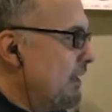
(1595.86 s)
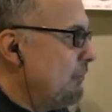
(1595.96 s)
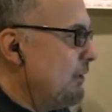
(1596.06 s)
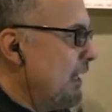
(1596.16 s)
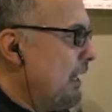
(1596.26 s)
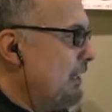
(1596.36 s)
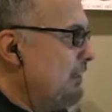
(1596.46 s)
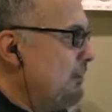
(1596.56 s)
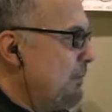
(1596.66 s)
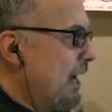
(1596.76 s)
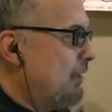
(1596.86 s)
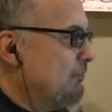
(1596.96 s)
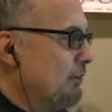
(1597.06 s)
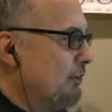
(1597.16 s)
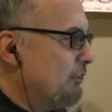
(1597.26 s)
that would end the
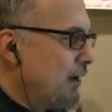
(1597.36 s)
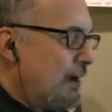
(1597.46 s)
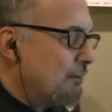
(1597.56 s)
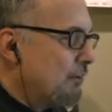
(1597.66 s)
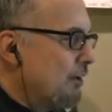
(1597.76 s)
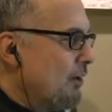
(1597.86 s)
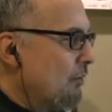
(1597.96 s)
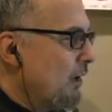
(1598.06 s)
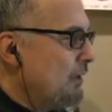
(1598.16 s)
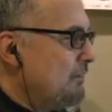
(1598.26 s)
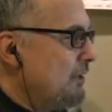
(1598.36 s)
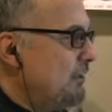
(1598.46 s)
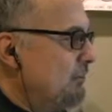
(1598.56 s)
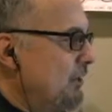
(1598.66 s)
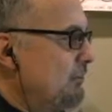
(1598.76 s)
back-and-forth travel while leaving
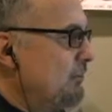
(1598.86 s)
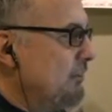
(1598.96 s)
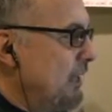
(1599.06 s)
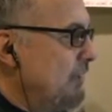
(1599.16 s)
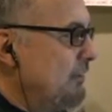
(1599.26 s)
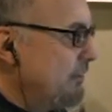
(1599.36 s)
its central tenets